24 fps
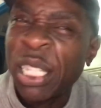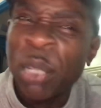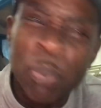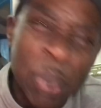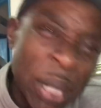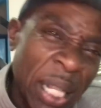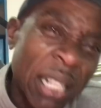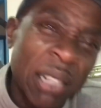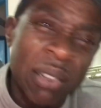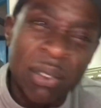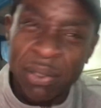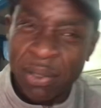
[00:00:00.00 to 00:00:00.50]

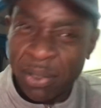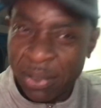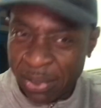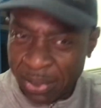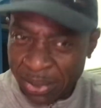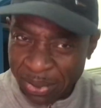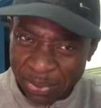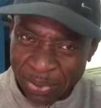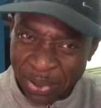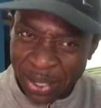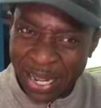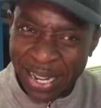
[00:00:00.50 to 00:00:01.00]
billion,
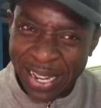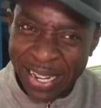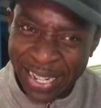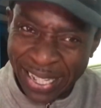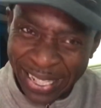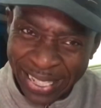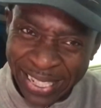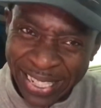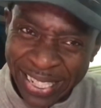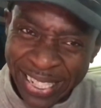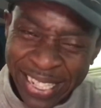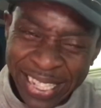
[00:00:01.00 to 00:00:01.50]
right?
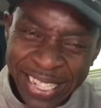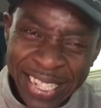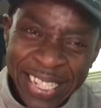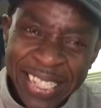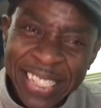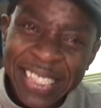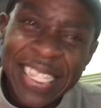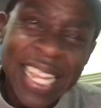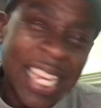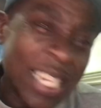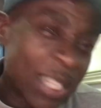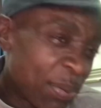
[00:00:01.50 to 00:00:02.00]

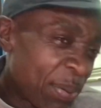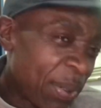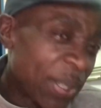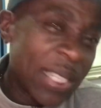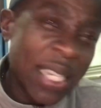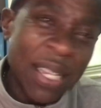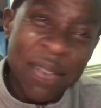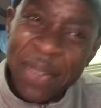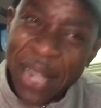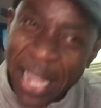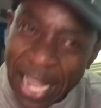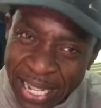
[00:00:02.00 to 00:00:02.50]
That's what
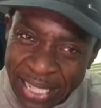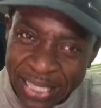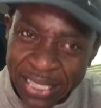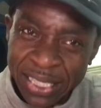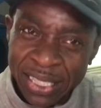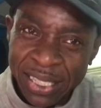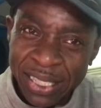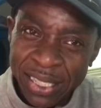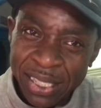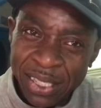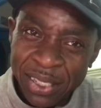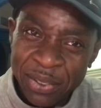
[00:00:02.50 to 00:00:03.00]
they've had,
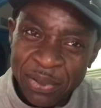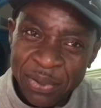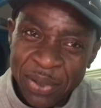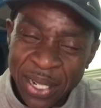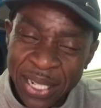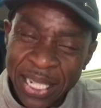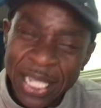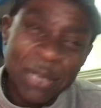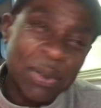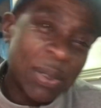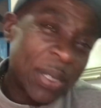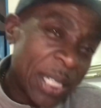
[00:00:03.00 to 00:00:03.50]
right?
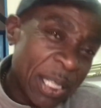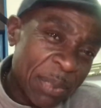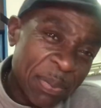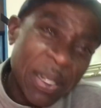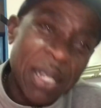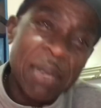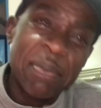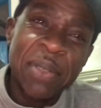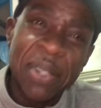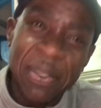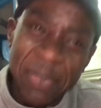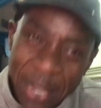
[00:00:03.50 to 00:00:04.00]
That's what these
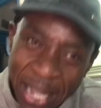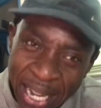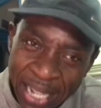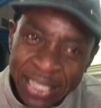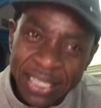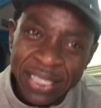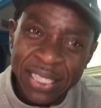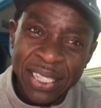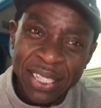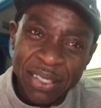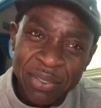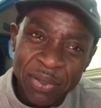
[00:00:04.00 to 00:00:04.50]
people have had,
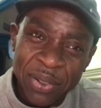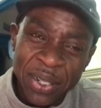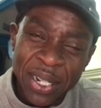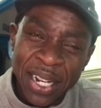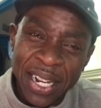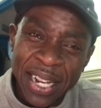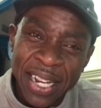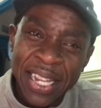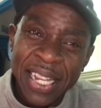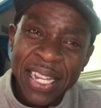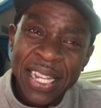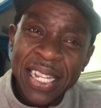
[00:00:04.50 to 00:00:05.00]

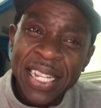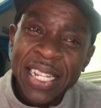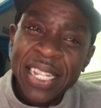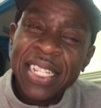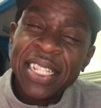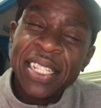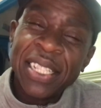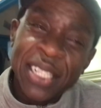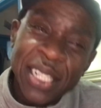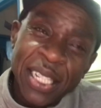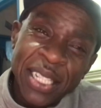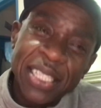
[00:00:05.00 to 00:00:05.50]
right?
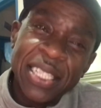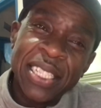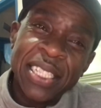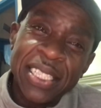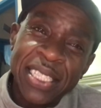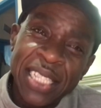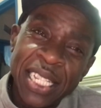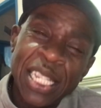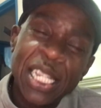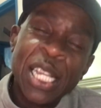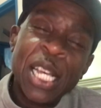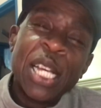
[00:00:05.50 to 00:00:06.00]
You know, you
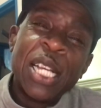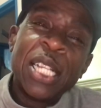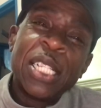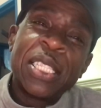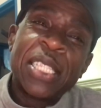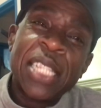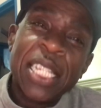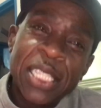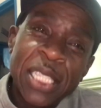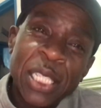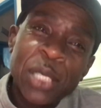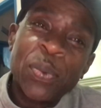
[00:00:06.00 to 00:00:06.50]
see,
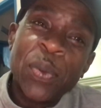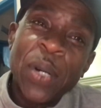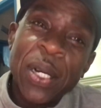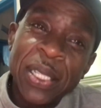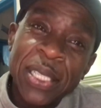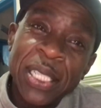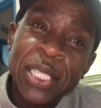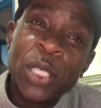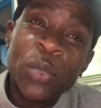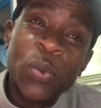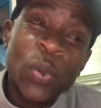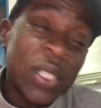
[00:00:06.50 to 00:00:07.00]
this is what
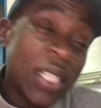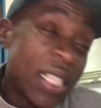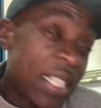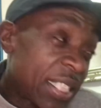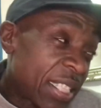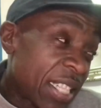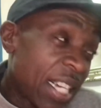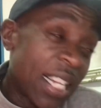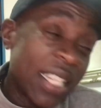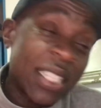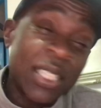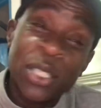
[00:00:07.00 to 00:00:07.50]
these
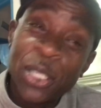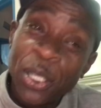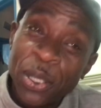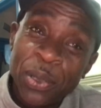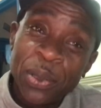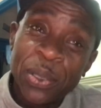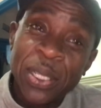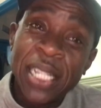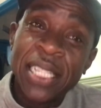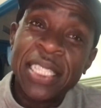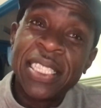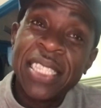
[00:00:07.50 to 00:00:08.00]
guys do.
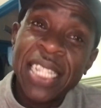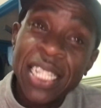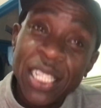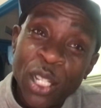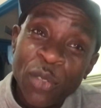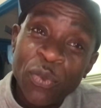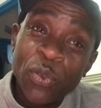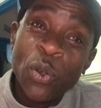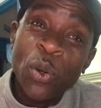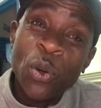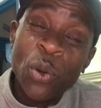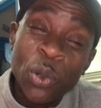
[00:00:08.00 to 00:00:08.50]
They sell off
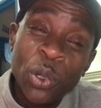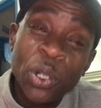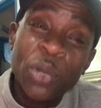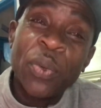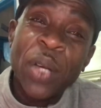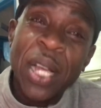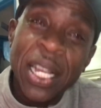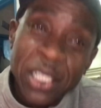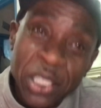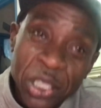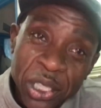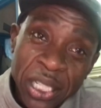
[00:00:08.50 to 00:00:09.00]
all of
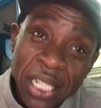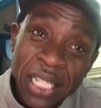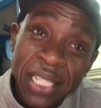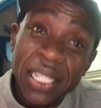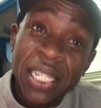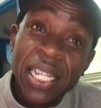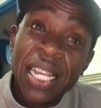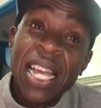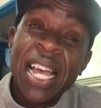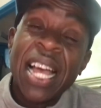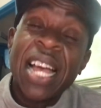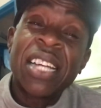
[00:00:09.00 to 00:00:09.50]
our shit
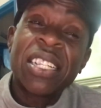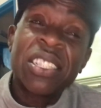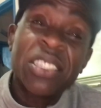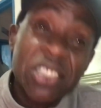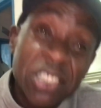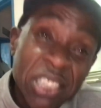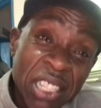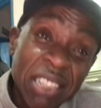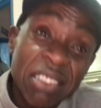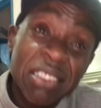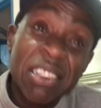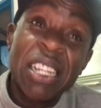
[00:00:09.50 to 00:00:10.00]

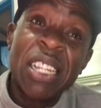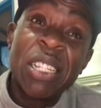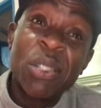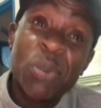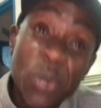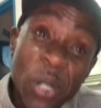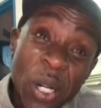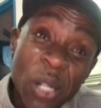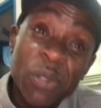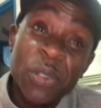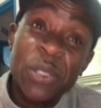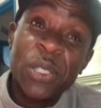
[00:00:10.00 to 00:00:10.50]
that is
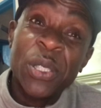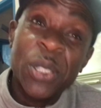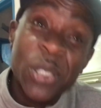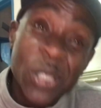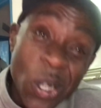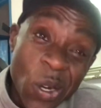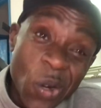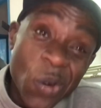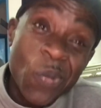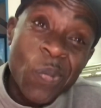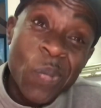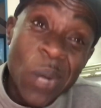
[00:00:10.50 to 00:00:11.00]
worth
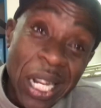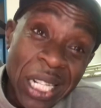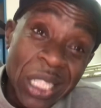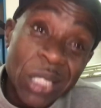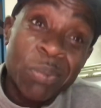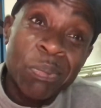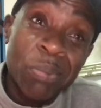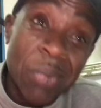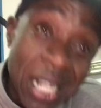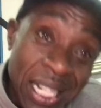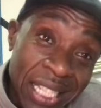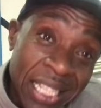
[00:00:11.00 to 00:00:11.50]
so much
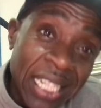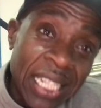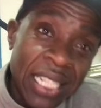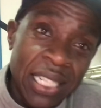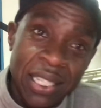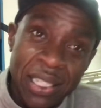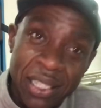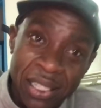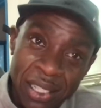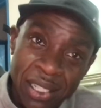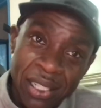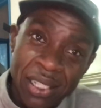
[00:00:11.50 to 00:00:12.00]
money,
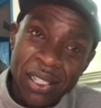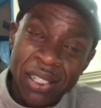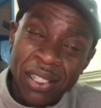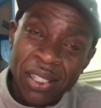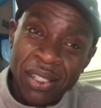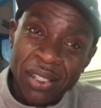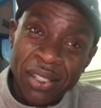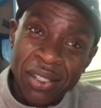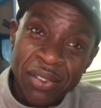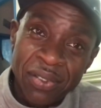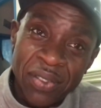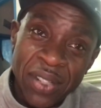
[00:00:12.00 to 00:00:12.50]

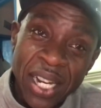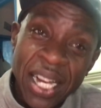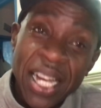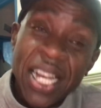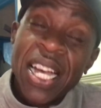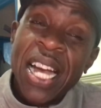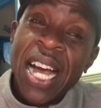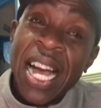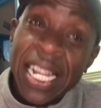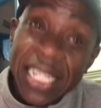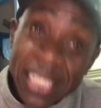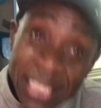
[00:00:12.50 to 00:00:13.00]
right?
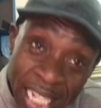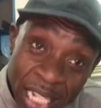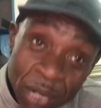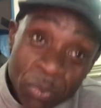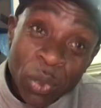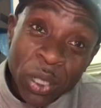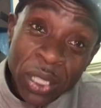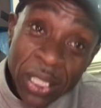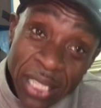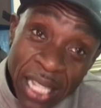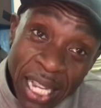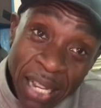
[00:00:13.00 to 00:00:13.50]
And then what
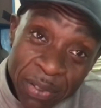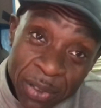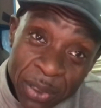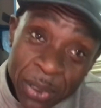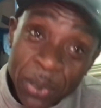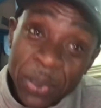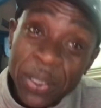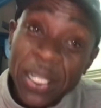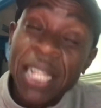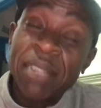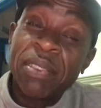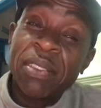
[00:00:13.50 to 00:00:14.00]
do they have to do?
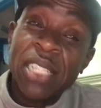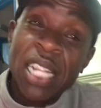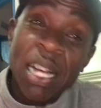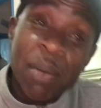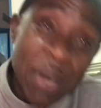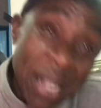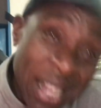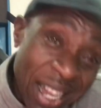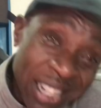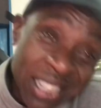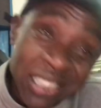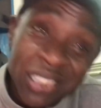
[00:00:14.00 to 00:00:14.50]
They have to come at
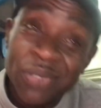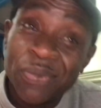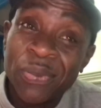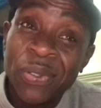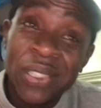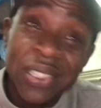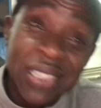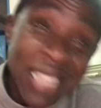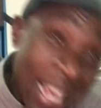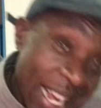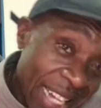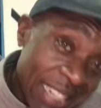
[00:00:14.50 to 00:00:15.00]
us for
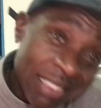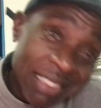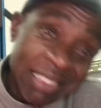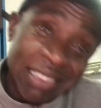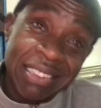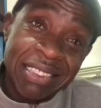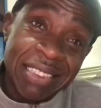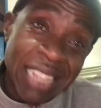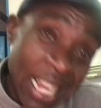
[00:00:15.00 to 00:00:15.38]
taxes,